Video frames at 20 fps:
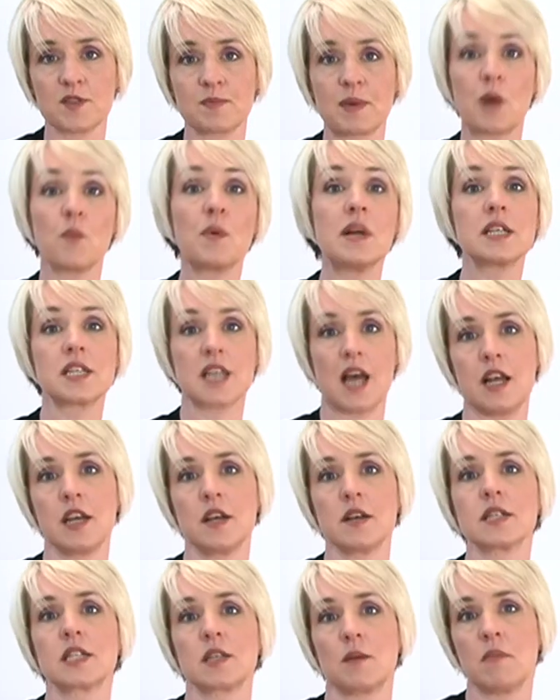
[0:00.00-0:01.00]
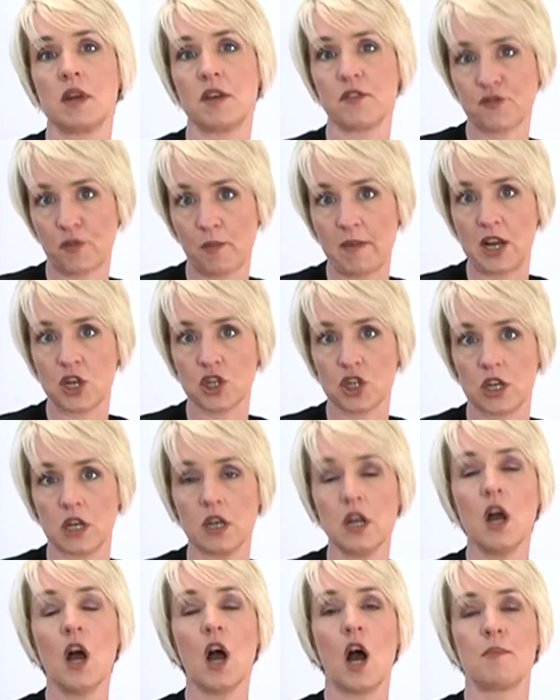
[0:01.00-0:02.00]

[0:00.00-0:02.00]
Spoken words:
But I will tell you some information